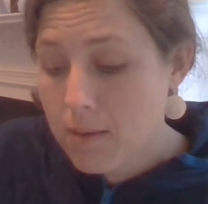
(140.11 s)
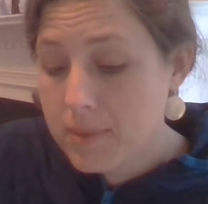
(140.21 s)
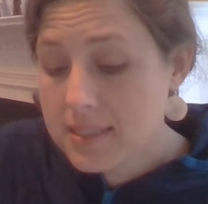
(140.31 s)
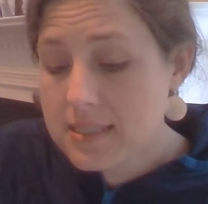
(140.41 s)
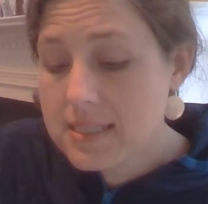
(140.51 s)

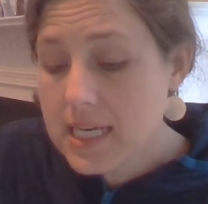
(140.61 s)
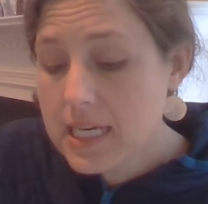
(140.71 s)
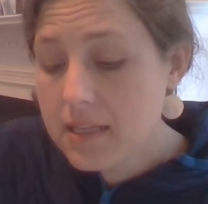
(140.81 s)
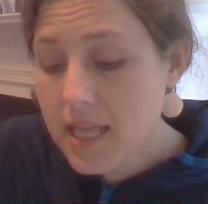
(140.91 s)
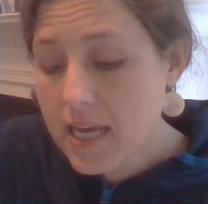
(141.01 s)
But
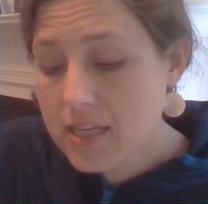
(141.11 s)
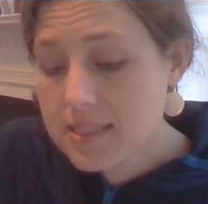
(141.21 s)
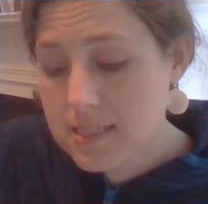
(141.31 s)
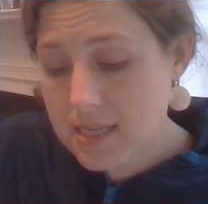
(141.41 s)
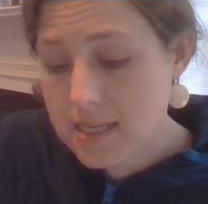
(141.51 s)
still they could
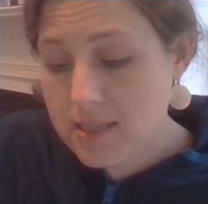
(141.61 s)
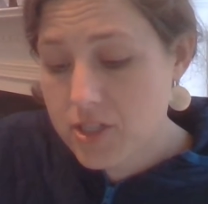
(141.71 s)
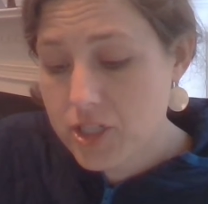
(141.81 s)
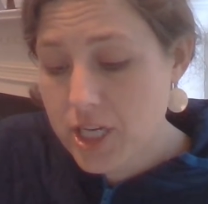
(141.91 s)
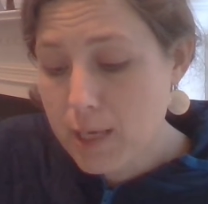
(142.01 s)
see the
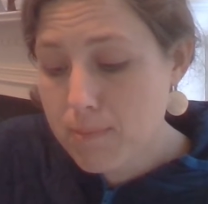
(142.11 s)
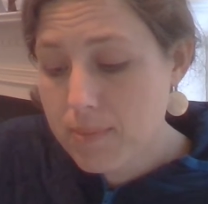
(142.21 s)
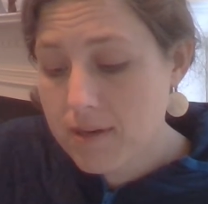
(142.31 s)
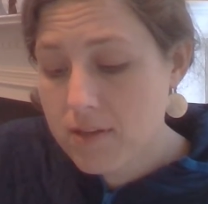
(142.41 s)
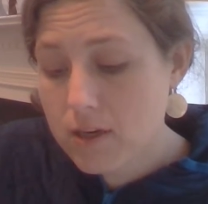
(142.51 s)
shape
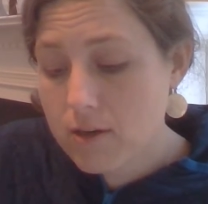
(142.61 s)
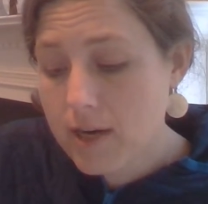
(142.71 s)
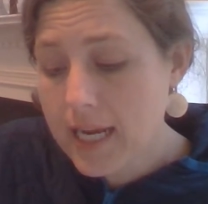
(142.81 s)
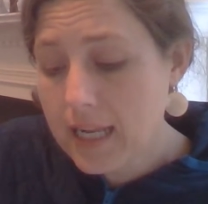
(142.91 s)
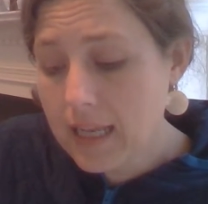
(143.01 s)
of the
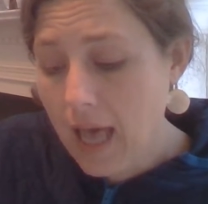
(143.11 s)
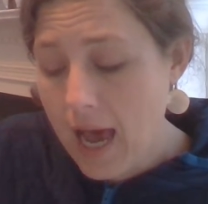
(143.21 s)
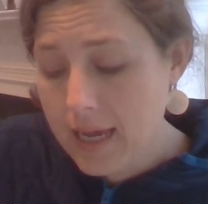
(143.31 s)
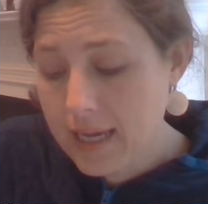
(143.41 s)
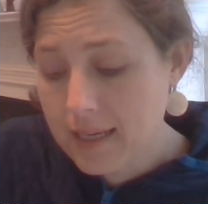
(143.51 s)
great
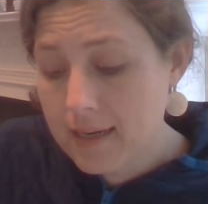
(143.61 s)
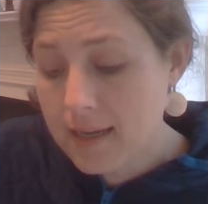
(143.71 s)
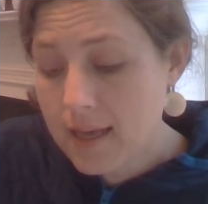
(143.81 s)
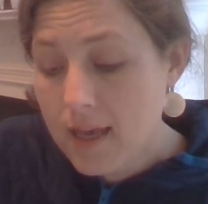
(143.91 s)
lion